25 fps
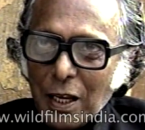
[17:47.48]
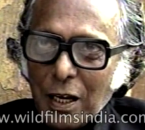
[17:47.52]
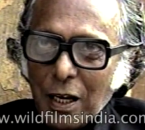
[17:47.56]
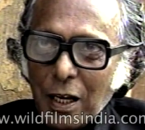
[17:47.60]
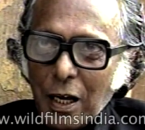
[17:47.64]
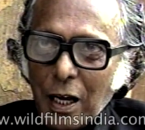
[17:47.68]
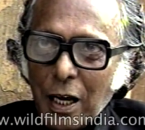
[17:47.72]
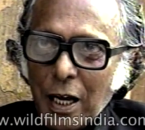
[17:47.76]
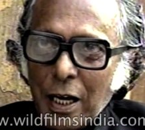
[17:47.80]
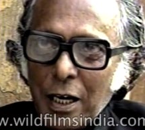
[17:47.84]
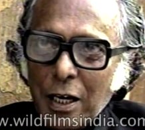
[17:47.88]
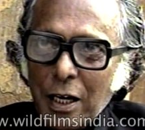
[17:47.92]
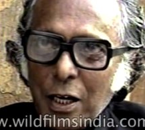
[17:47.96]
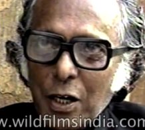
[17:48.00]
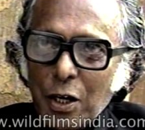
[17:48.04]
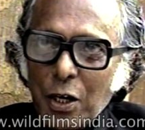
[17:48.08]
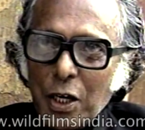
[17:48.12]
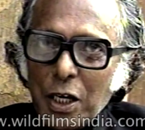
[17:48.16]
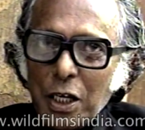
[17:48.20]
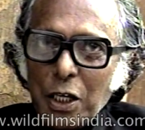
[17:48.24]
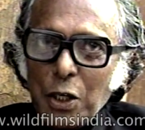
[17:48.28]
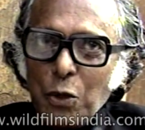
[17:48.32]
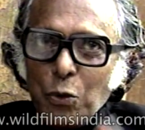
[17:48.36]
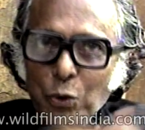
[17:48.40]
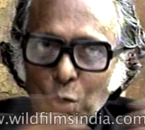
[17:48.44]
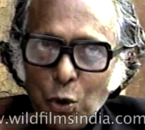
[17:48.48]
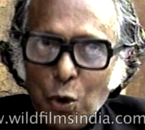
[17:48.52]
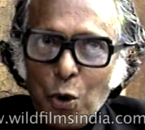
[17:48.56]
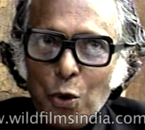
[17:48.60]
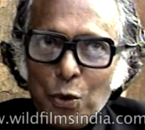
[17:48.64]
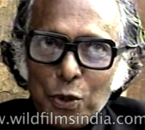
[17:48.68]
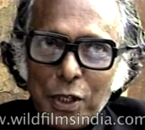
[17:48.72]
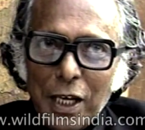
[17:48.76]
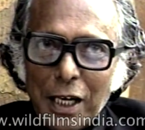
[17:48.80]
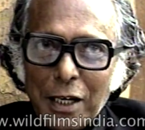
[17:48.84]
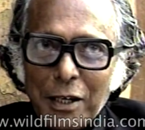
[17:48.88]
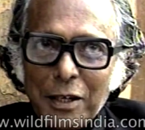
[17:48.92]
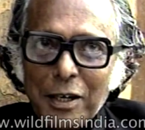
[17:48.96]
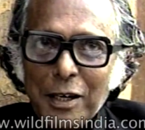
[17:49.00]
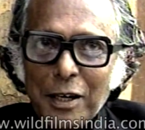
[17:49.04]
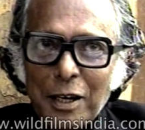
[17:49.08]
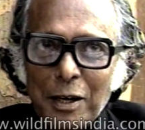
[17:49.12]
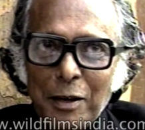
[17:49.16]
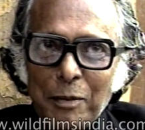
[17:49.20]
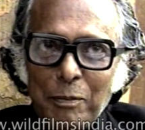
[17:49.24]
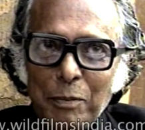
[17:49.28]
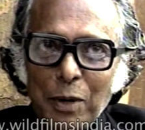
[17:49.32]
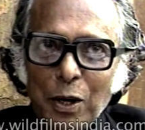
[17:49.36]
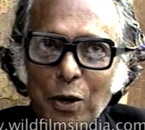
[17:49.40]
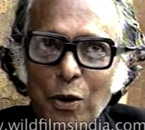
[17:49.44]
And uh, you know that
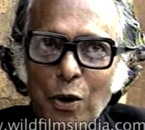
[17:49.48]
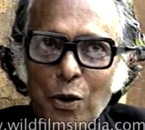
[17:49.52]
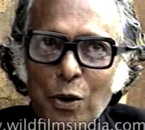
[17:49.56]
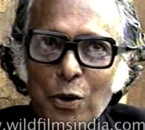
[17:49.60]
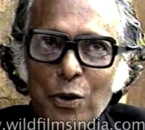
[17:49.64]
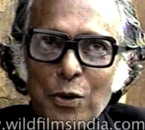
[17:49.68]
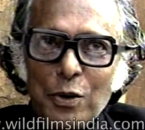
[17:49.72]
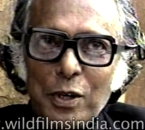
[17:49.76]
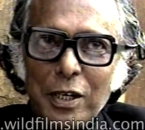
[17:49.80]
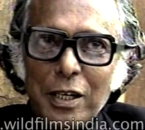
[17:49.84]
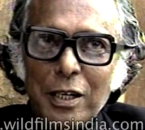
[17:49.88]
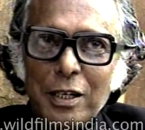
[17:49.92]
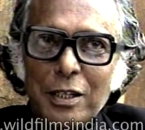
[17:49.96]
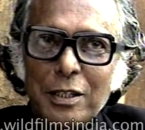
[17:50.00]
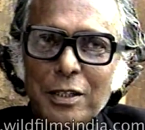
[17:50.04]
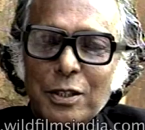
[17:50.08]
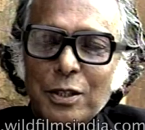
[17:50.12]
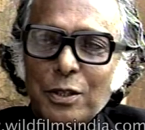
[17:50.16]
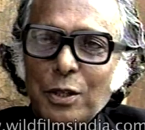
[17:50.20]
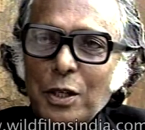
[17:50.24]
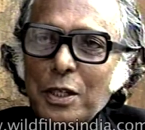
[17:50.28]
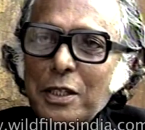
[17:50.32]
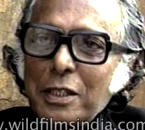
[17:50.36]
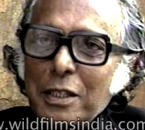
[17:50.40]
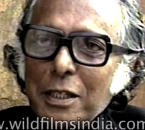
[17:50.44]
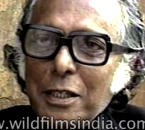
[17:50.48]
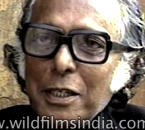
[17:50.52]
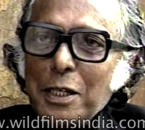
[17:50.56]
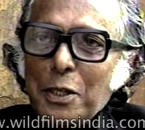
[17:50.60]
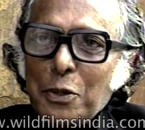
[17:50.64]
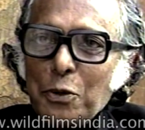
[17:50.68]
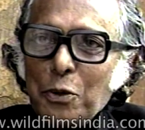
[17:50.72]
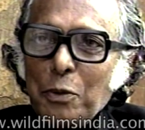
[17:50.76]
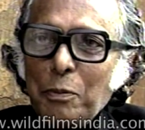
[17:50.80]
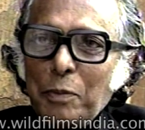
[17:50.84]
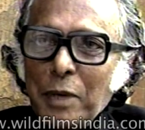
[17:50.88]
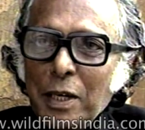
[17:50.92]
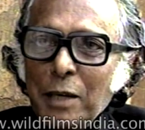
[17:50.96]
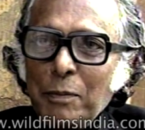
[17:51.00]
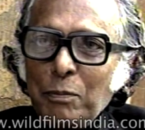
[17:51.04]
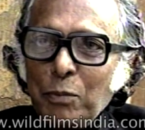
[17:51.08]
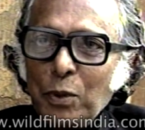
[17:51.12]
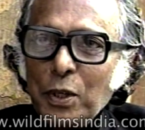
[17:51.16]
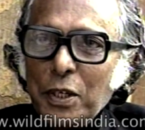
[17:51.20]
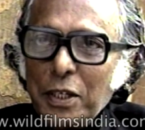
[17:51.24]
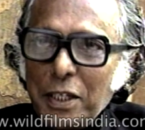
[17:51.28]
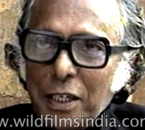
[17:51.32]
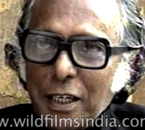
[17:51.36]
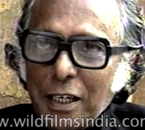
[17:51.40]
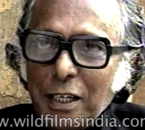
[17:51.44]
uh, Bengal is considered to be
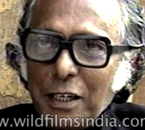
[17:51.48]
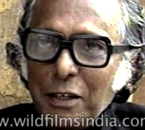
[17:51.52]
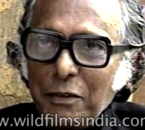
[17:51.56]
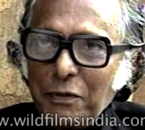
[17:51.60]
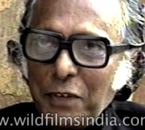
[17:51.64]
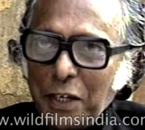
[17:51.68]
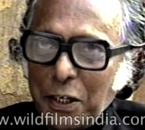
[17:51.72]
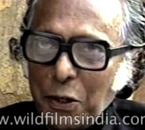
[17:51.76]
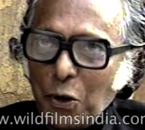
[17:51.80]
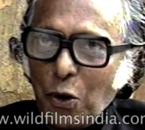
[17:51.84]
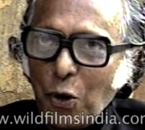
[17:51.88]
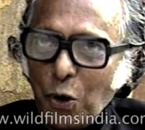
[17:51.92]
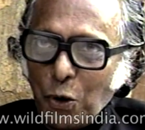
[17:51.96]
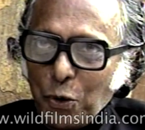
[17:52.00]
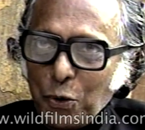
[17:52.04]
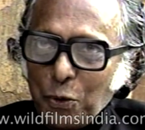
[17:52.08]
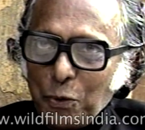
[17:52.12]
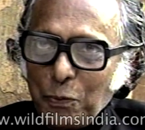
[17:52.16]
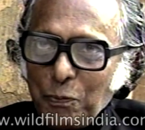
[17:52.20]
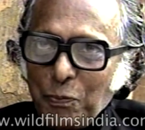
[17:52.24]
politically very hot.